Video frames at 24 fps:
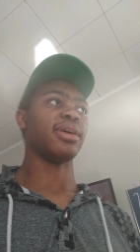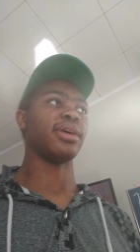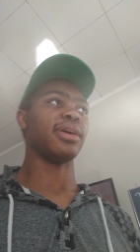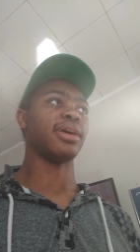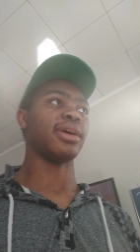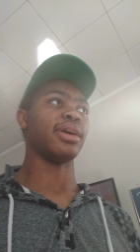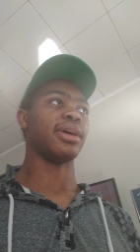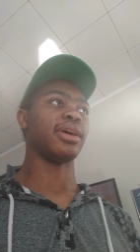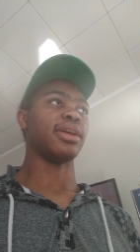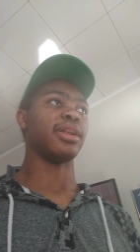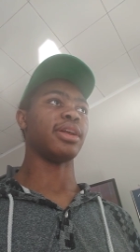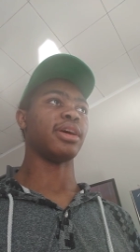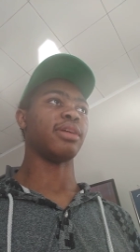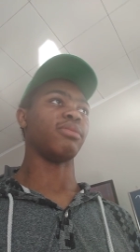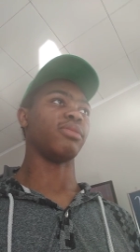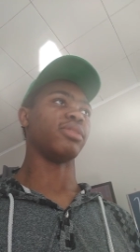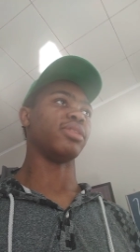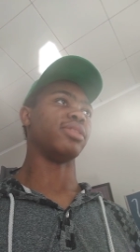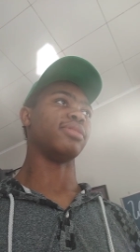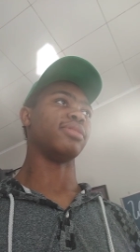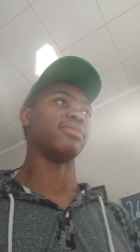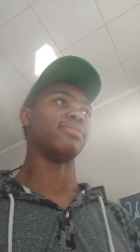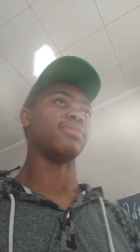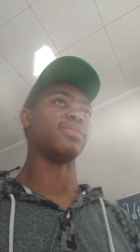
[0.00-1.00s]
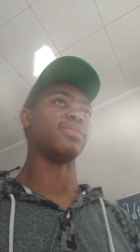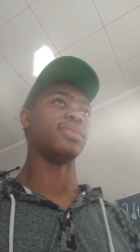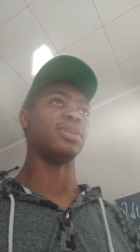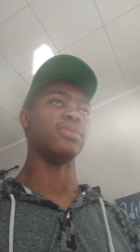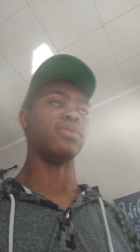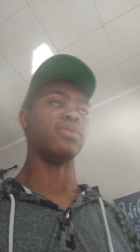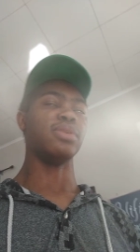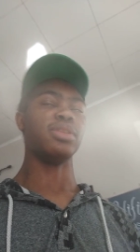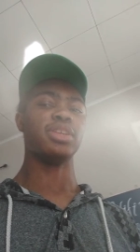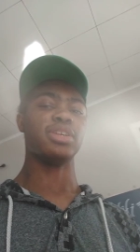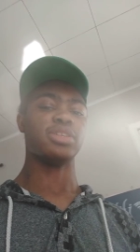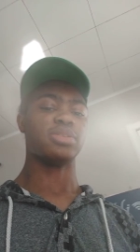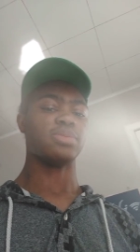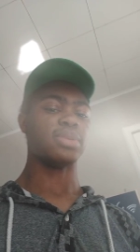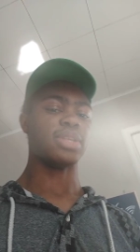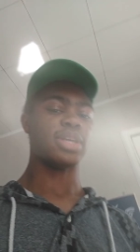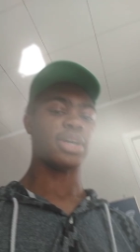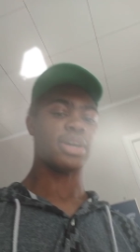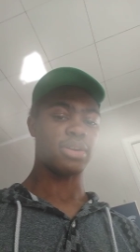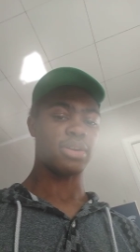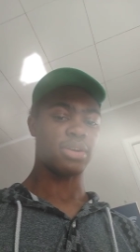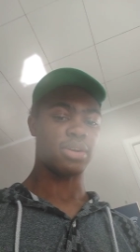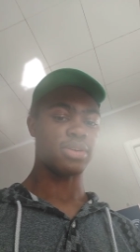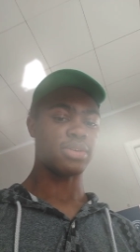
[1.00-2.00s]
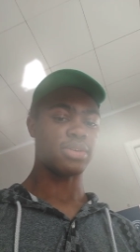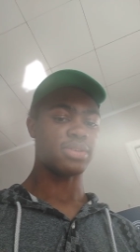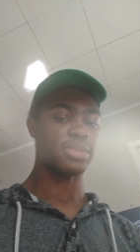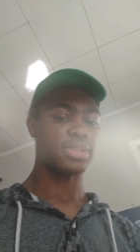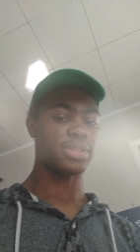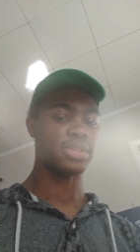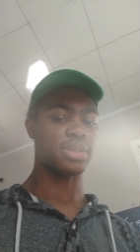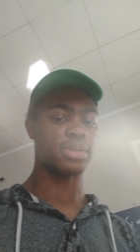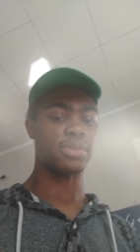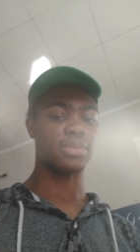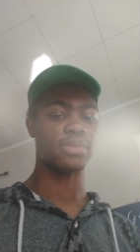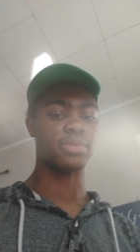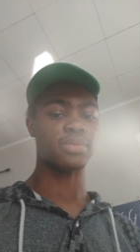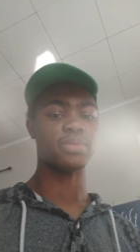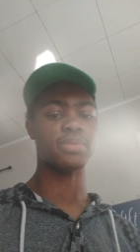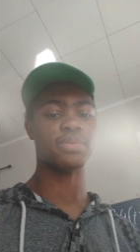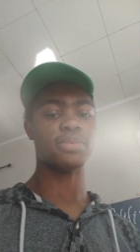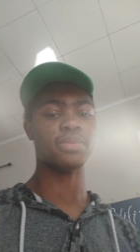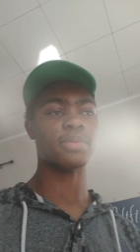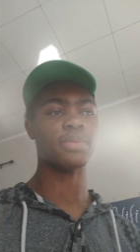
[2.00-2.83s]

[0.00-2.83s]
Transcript: And I wouldn't be doing this without her. So